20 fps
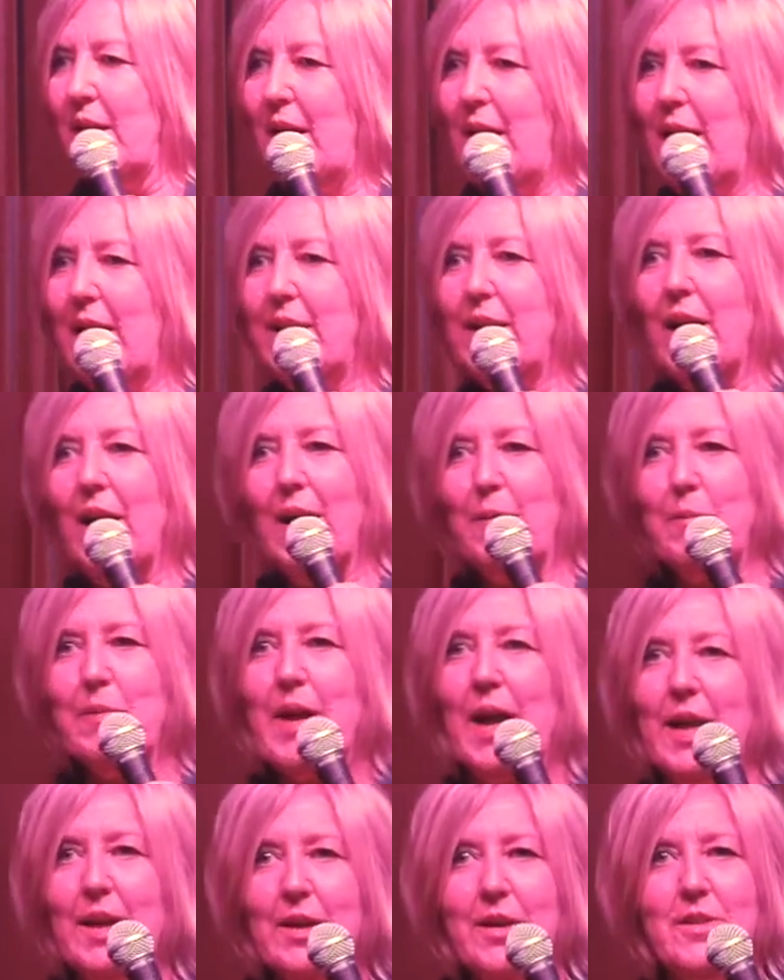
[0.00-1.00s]
And I'm
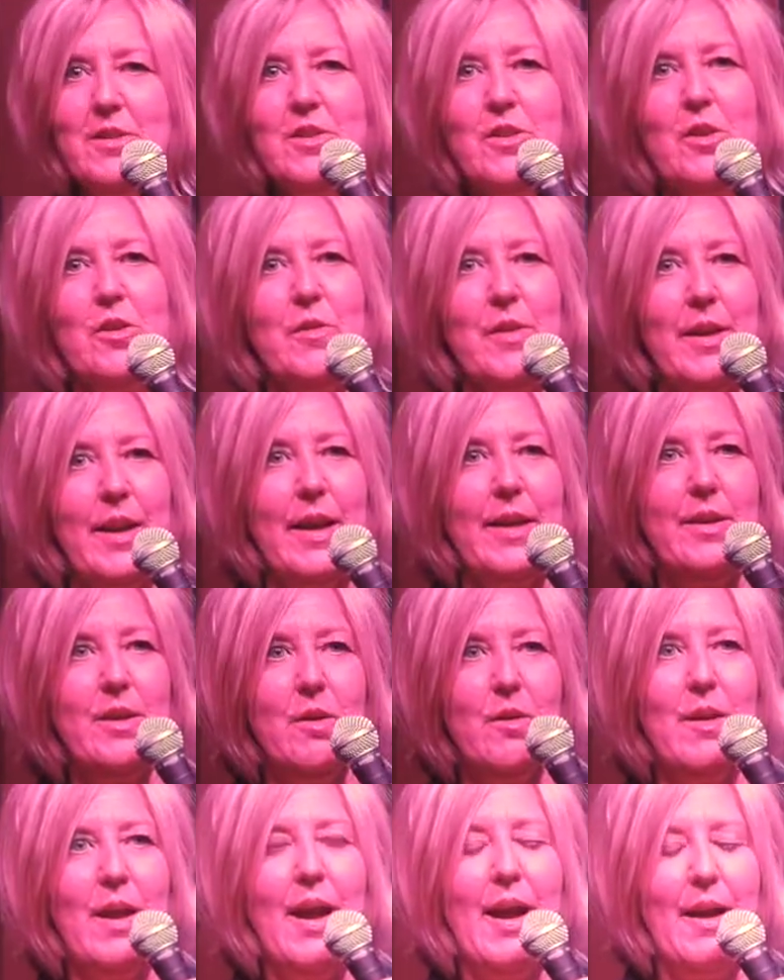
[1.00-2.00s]
kind of concerned that I
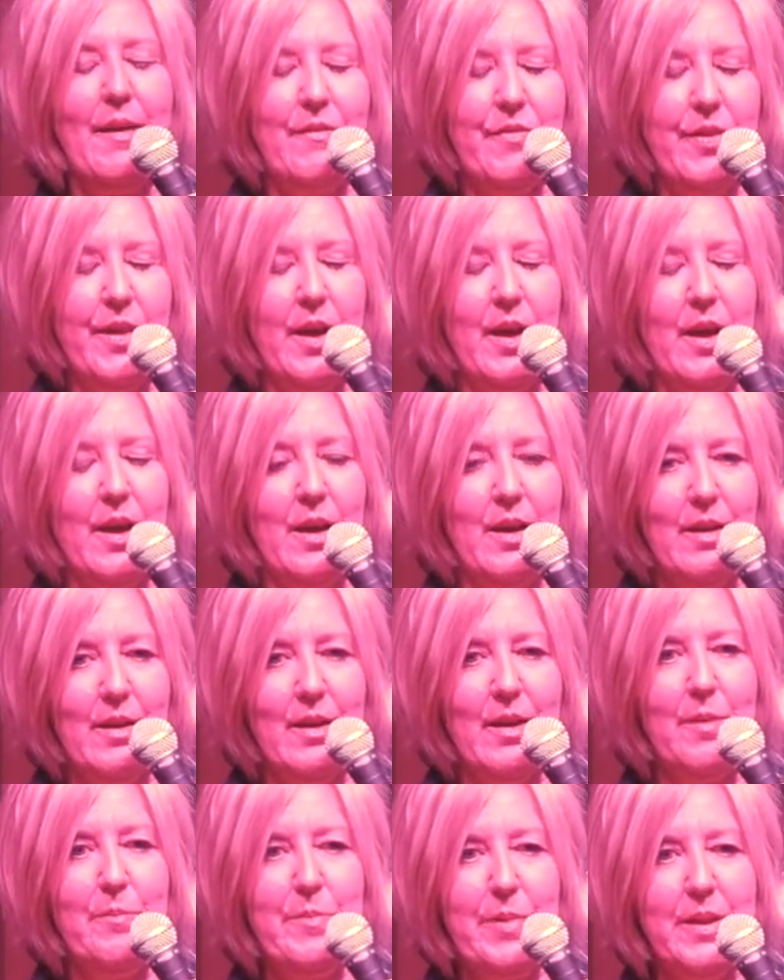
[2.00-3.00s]
don't have
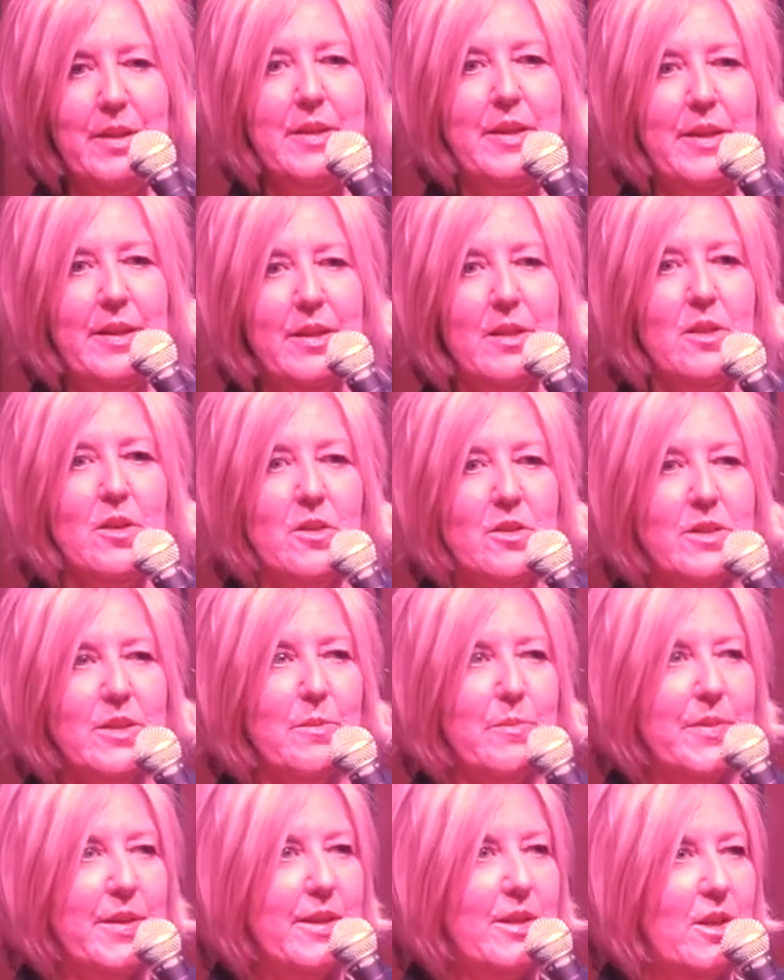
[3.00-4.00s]
the ability to learn
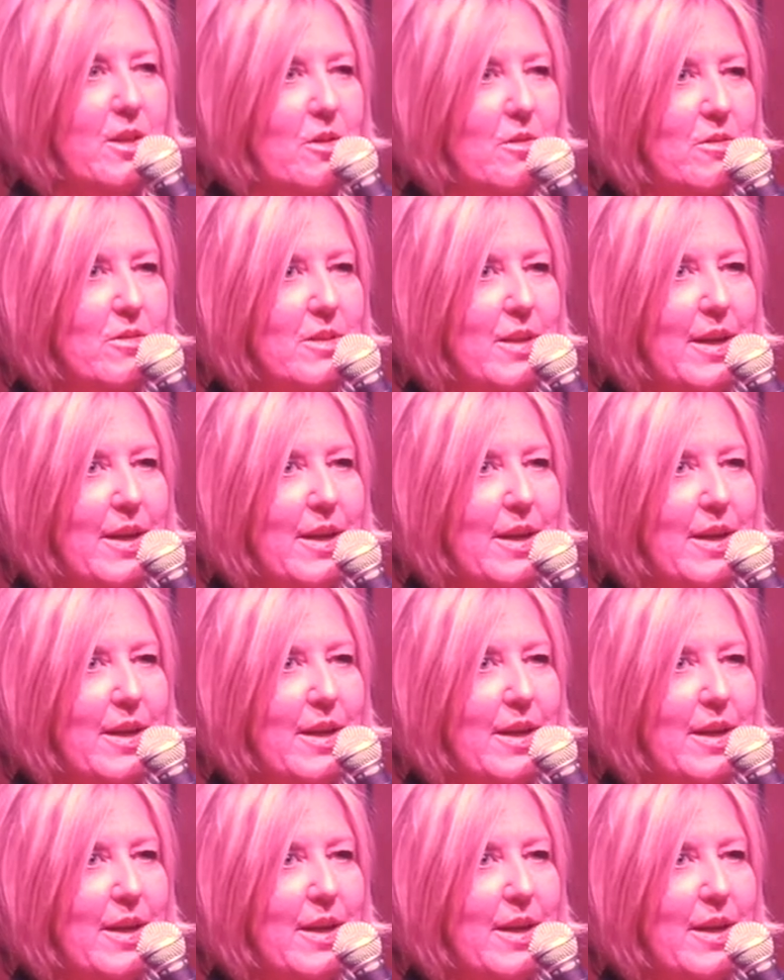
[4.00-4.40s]
something new.